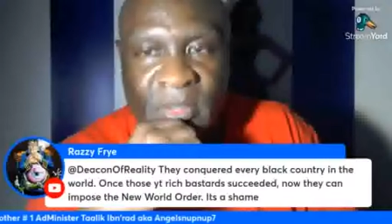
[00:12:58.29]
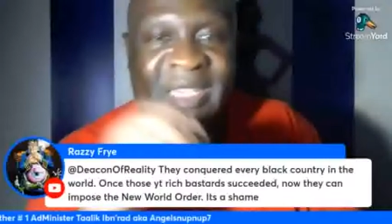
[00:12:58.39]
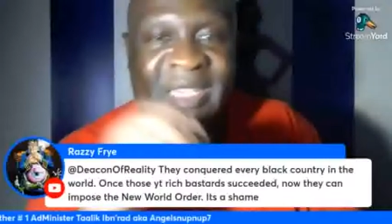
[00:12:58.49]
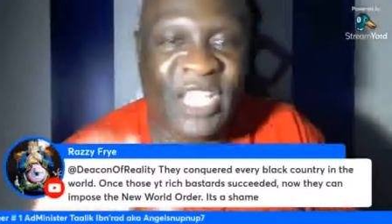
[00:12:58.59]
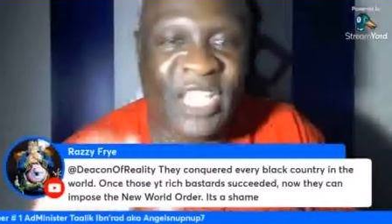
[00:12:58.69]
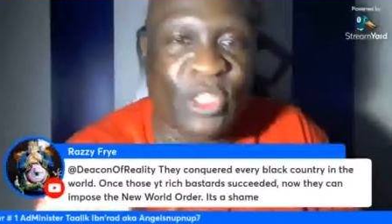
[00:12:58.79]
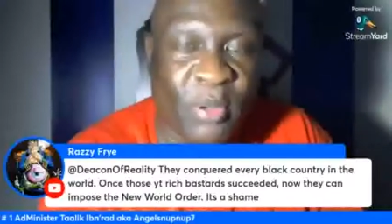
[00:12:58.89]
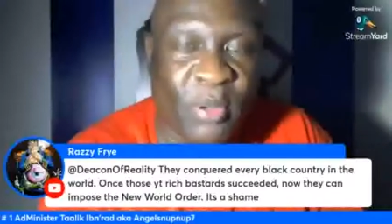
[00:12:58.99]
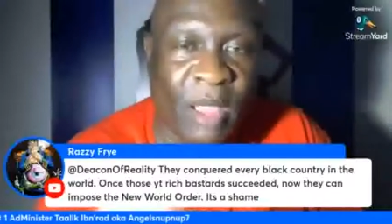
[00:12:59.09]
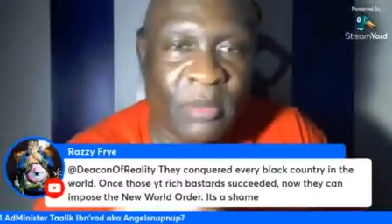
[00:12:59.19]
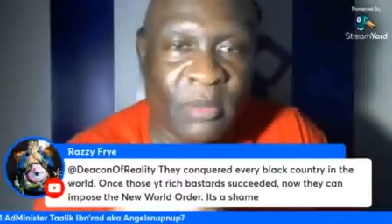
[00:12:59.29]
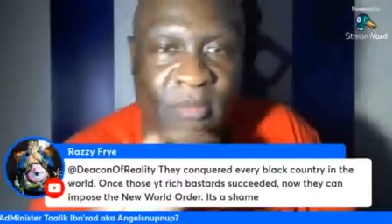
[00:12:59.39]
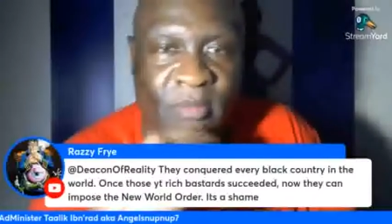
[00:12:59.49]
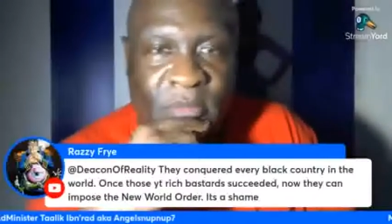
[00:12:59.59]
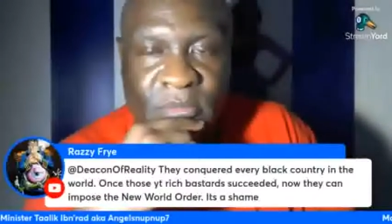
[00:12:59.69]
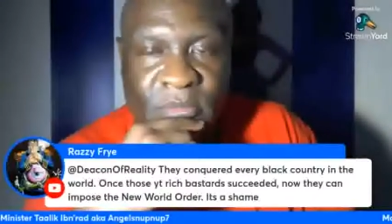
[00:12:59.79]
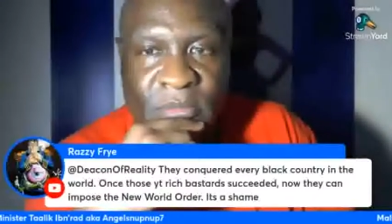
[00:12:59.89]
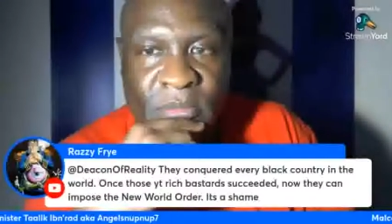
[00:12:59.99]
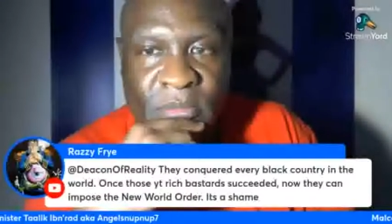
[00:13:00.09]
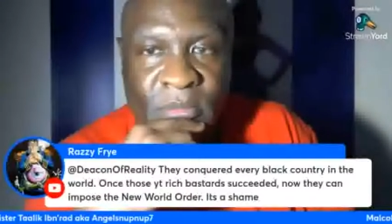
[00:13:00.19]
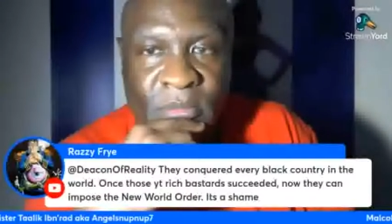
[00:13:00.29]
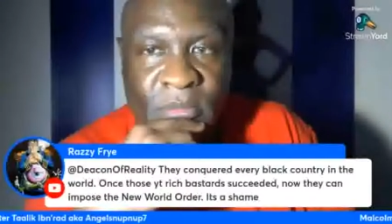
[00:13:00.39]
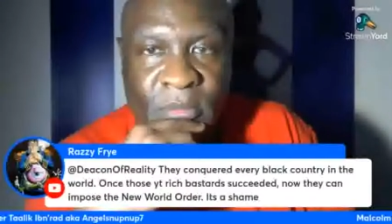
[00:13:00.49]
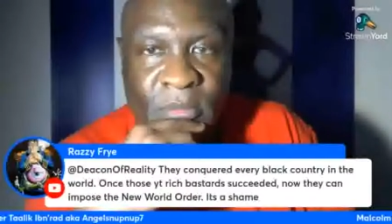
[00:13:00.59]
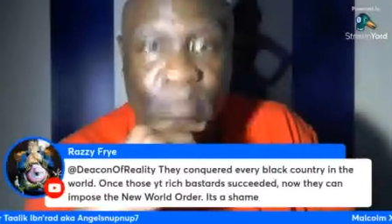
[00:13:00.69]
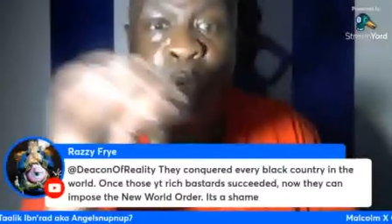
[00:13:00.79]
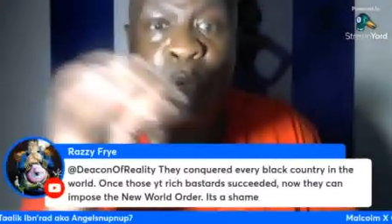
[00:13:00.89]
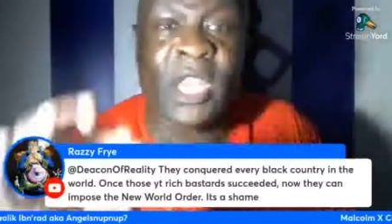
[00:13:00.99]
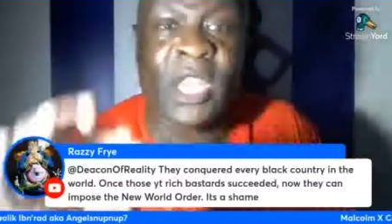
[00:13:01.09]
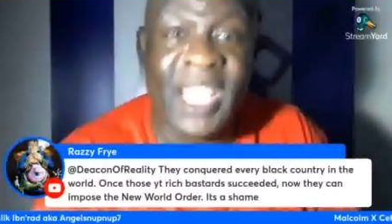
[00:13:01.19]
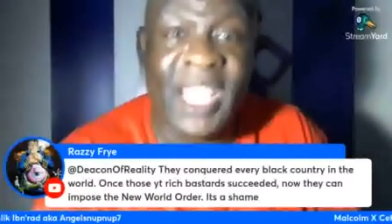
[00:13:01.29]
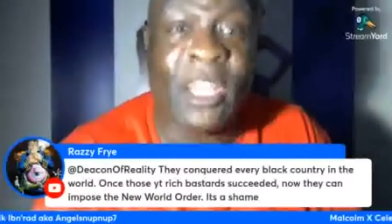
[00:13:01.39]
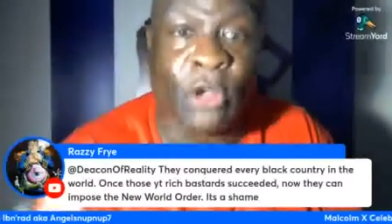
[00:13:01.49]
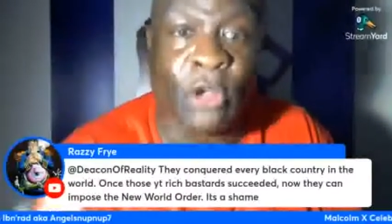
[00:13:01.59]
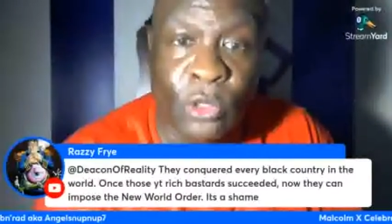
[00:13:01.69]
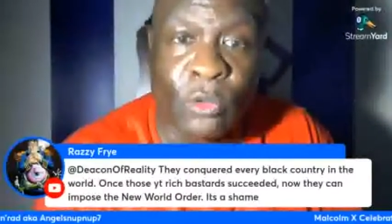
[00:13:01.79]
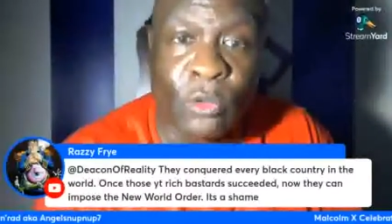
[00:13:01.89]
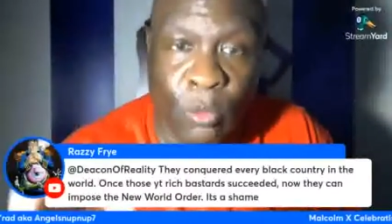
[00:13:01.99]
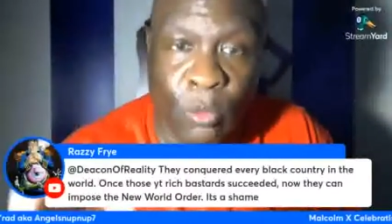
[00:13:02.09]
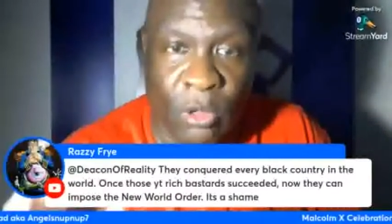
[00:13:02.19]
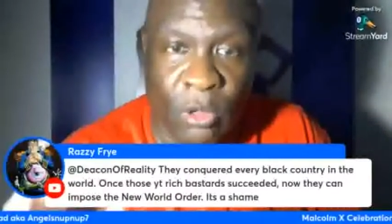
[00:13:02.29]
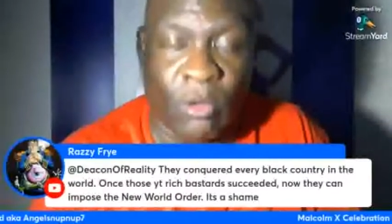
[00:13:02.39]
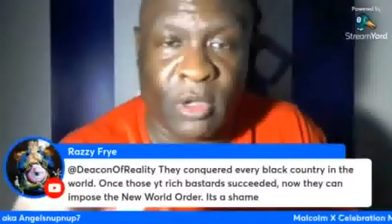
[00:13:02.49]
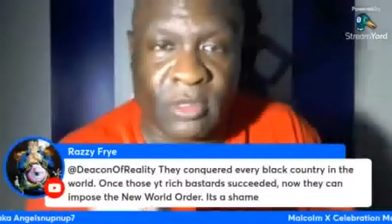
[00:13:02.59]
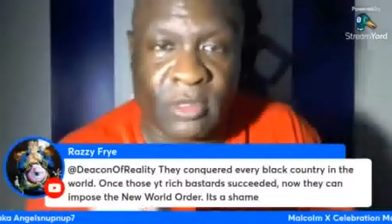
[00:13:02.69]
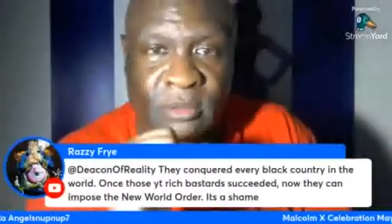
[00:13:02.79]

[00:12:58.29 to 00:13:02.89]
That's the problem. But we need a new world order